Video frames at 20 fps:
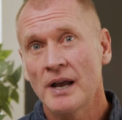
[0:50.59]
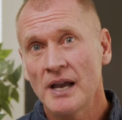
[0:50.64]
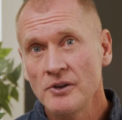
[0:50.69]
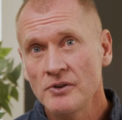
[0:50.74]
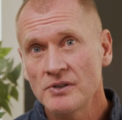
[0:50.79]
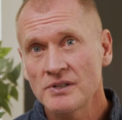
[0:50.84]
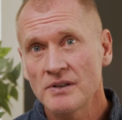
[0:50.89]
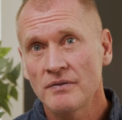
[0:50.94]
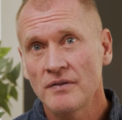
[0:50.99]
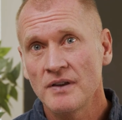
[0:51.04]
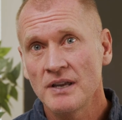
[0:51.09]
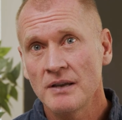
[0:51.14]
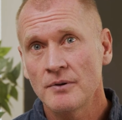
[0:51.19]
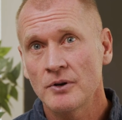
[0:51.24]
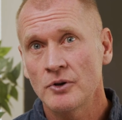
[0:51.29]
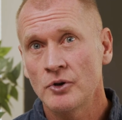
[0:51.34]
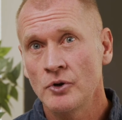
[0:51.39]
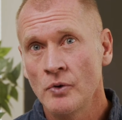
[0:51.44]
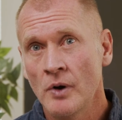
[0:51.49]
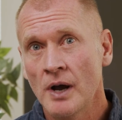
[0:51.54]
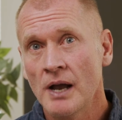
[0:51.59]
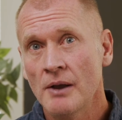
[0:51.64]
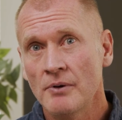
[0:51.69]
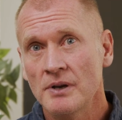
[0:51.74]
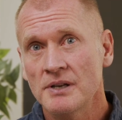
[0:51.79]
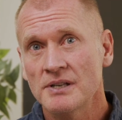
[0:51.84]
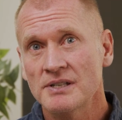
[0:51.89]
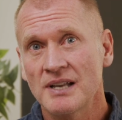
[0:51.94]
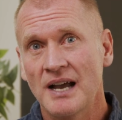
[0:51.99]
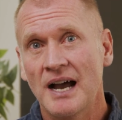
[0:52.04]
I used to think about who I
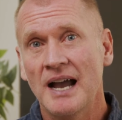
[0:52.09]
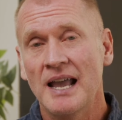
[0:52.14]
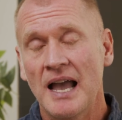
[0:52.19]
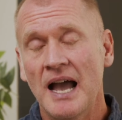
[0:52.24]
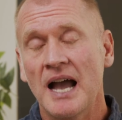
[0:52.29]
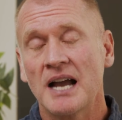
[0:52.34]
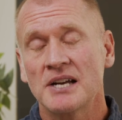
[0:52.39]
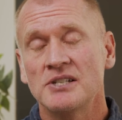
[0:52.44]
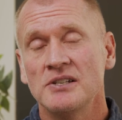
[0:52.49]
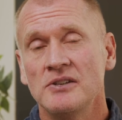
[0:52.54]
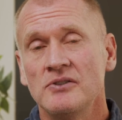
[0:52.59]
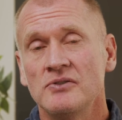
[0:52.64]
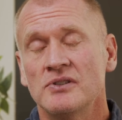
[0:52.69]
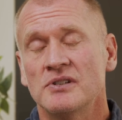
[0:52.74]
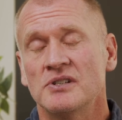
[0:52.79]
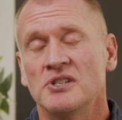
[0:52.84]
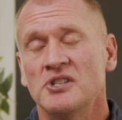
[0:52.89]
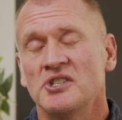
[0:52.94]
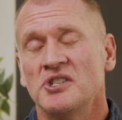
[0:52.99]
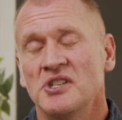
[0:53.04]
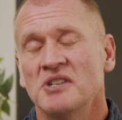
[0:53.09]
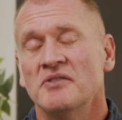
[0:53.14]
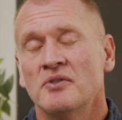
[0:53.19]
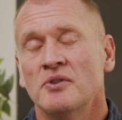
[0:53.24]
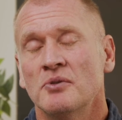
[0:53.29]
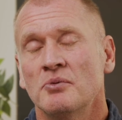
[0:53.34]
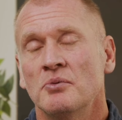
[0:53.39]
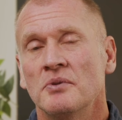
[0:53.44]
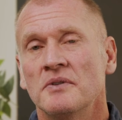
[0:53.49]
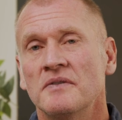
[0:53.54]
was, I actually used to
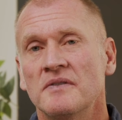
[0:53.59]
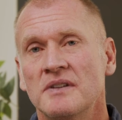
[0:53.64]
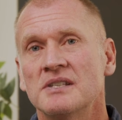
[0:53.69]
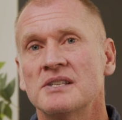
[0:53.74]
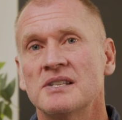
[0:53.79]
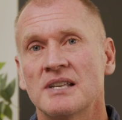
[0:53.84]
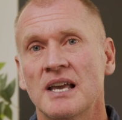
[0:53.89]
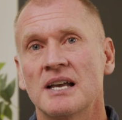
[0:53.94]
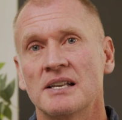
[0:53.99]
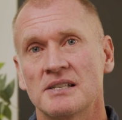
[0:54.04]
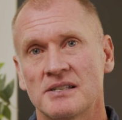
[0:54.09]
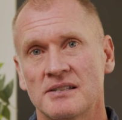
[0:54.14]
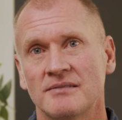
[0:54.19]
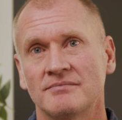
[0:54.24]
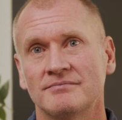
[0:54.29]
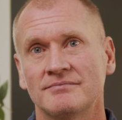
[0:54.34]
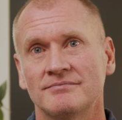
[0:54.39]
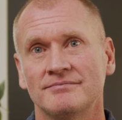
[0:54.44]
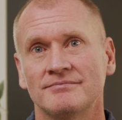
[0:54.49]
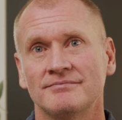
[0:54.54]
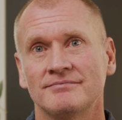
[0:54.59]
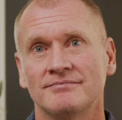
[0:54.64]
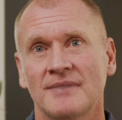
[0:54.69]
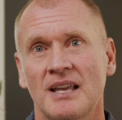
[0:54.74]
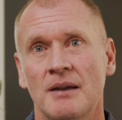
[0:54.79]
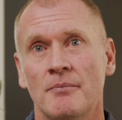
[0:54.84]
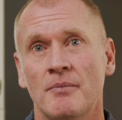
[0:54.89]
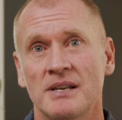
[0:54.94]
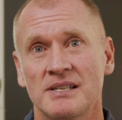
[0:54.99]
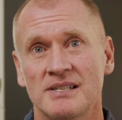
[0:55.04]
shiver with disgust
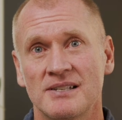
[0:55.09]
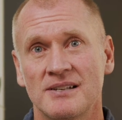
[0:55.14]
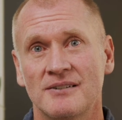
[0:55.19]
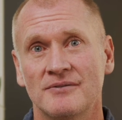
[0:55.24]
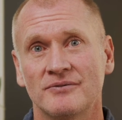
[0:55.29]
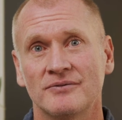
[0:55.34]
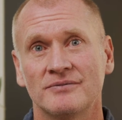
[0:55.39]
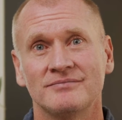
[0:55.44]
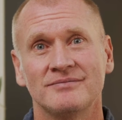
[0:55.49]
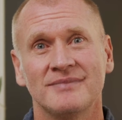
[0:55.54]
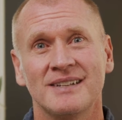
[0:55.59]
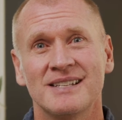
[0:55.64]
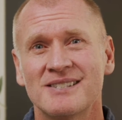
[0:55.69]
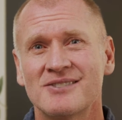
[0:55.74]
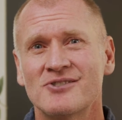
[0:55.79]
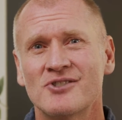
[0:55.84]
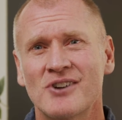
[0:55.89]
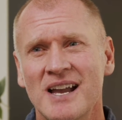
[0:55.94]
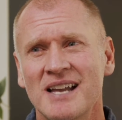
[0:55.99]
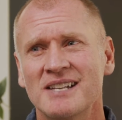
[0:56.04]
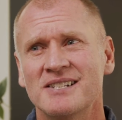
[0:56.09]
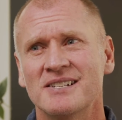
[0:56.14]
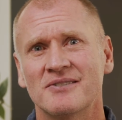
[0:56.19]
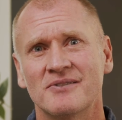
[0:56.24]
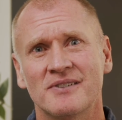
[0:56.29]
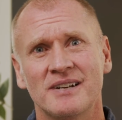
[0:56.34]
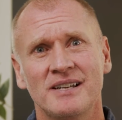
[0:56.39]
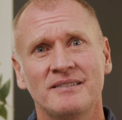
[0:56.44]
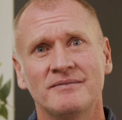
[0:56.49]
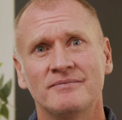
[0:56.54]
at myself? It's tragic,
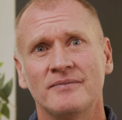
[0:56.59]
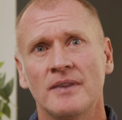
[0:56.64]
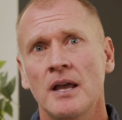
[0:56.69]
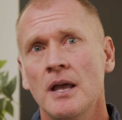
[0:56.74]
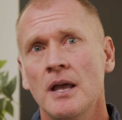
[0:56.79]
right?